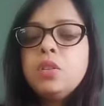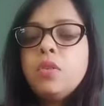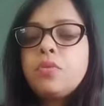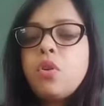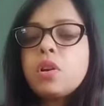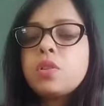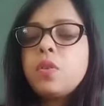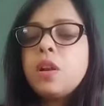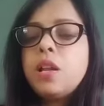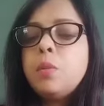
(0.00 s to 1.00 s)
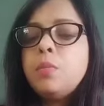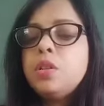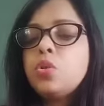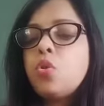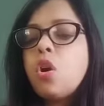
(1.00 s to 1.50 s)
The frogs were unable
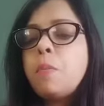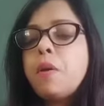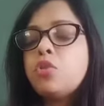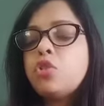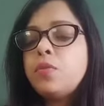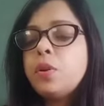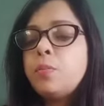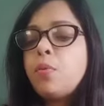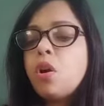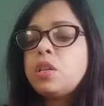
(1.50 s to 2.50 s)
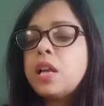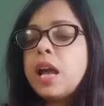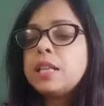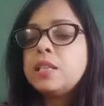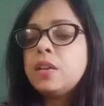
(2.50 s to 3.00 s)
to hop out of the pot
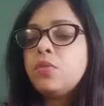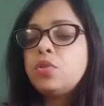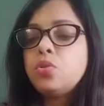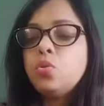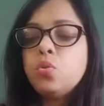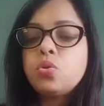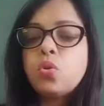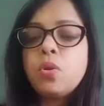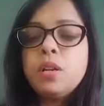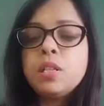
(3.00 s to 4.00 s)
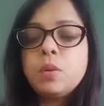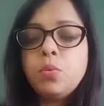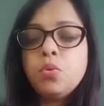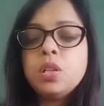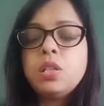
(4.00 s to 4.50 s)
as there was no solid
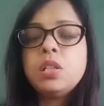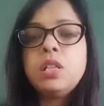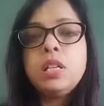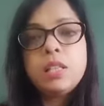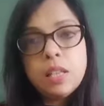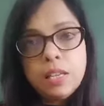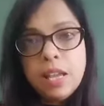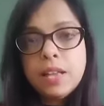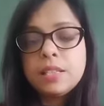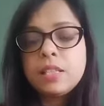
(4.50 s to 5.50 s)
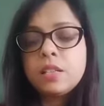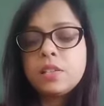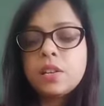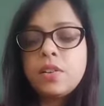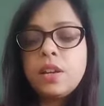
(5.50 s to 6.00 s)
support underneath. Yes, it
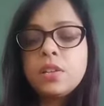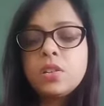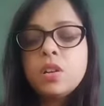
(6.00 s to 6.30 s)
is correct.